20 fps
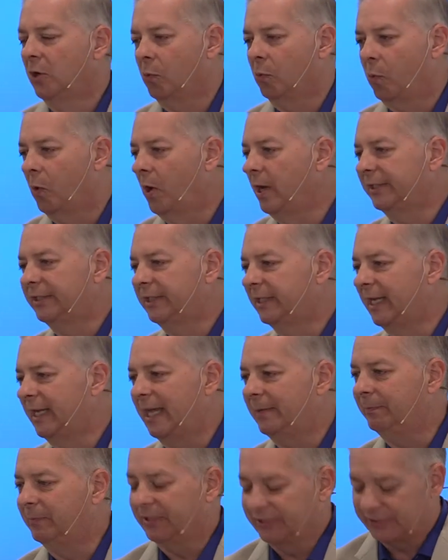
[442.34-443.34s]
once it
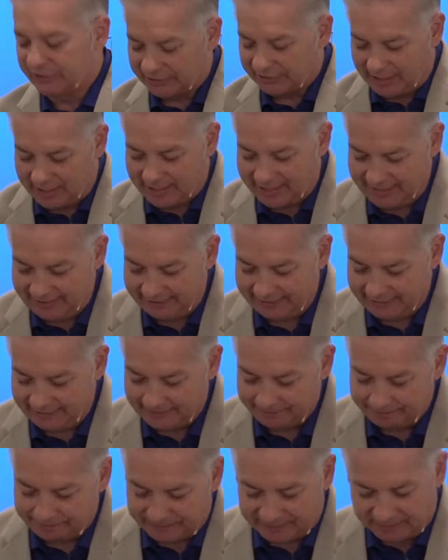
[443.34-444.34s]
had been signed,
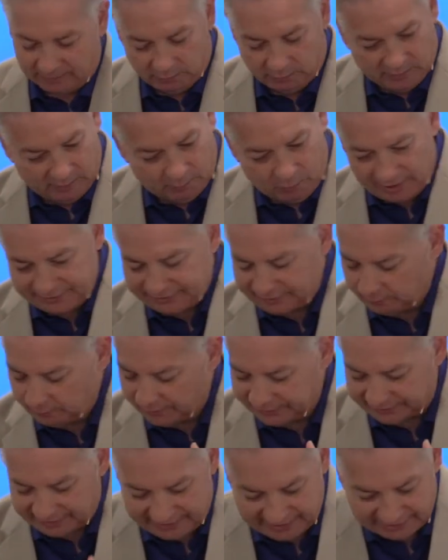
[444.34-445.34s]
once it
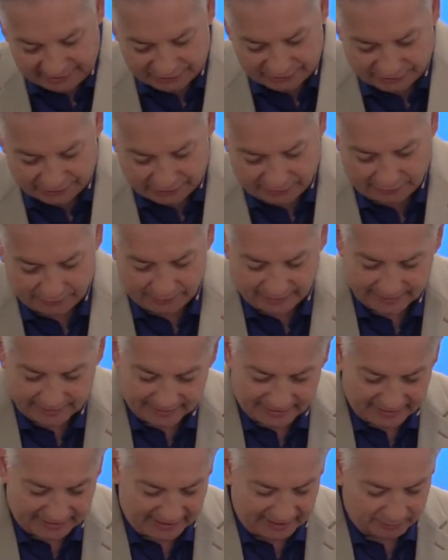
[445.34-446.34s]
was issued,
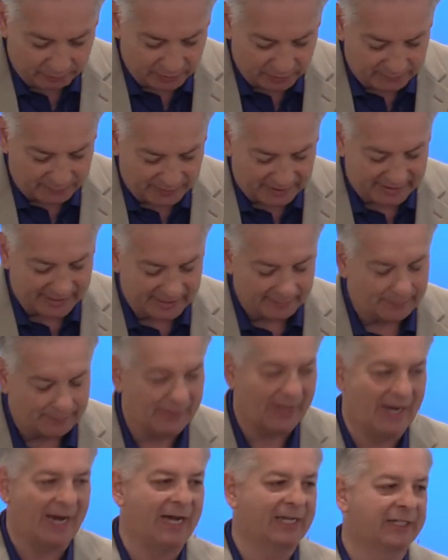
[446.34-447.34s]
it would be
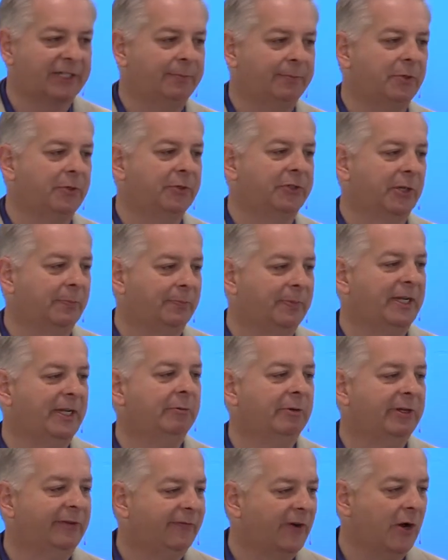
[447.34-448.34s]
impossible to be
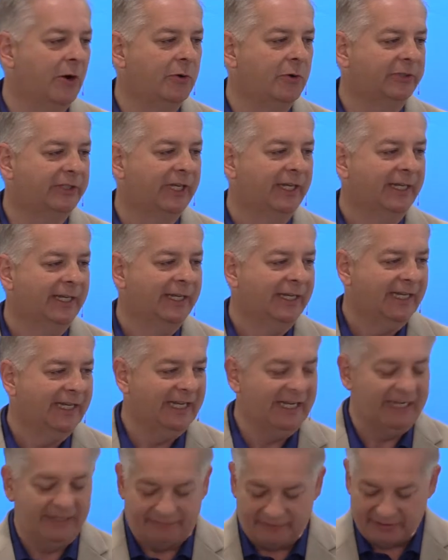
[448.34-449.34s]
revoked
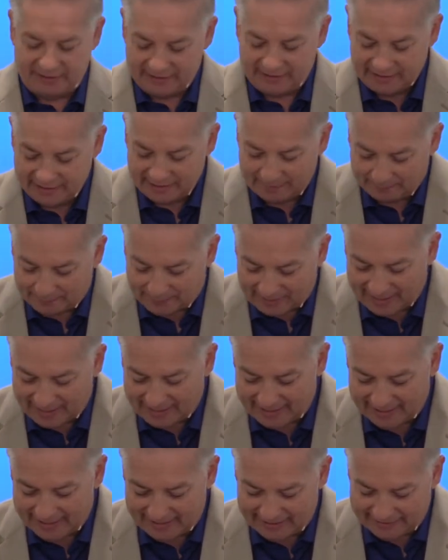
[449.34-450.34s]
even
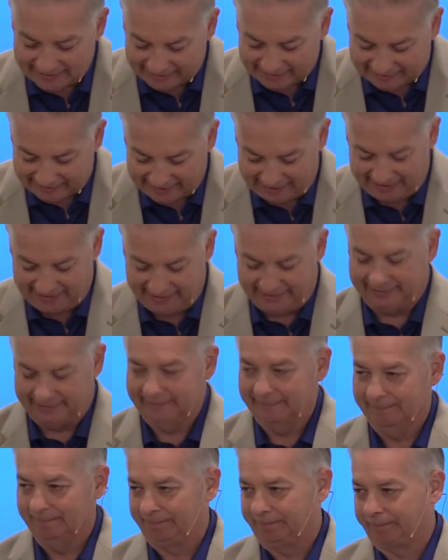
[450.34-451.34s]
by the king.
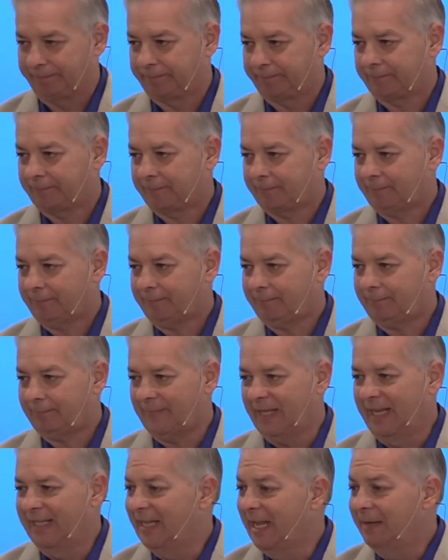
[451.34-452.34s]

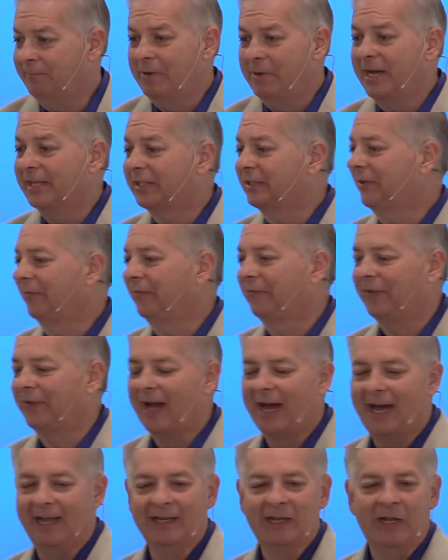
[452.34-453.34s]
And they must have
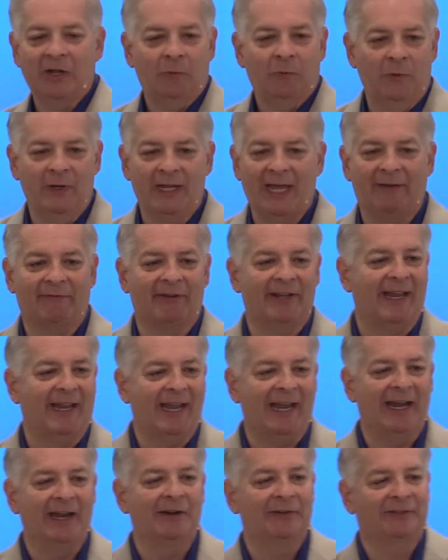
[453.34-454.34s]
thought, we have an
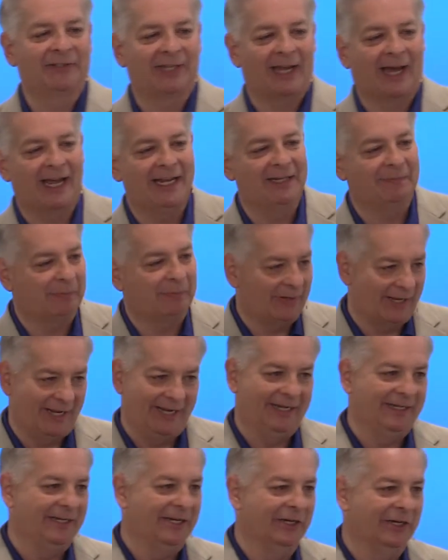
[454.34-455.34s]
airtight
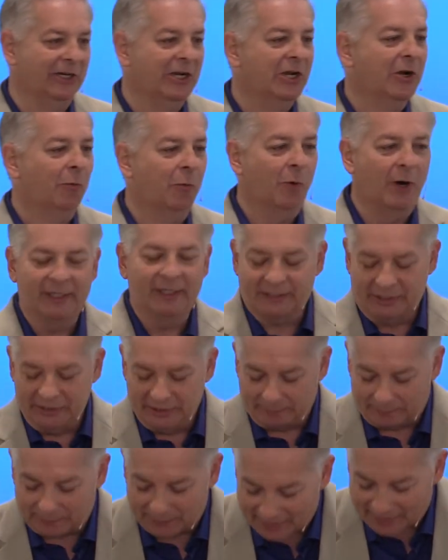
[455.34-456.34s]
plane here. What
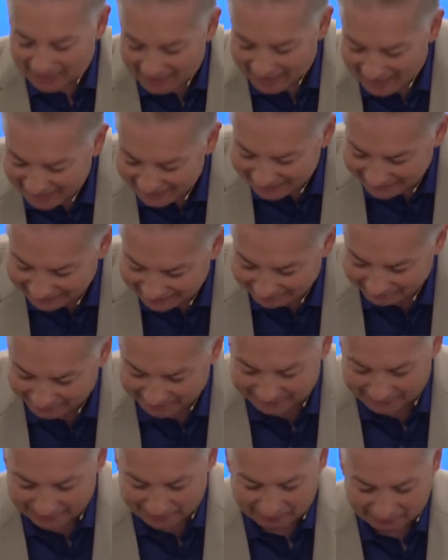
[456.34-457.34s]
could
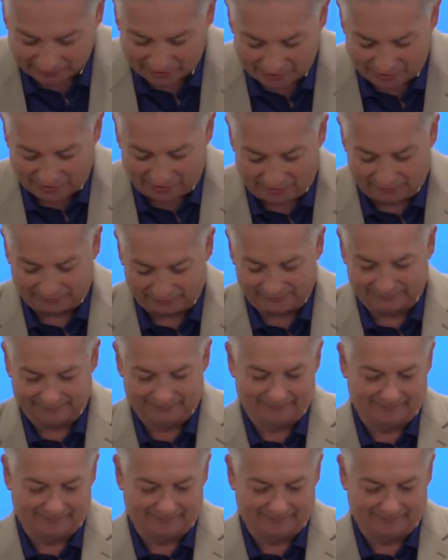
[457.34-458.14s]
possibly go wrong?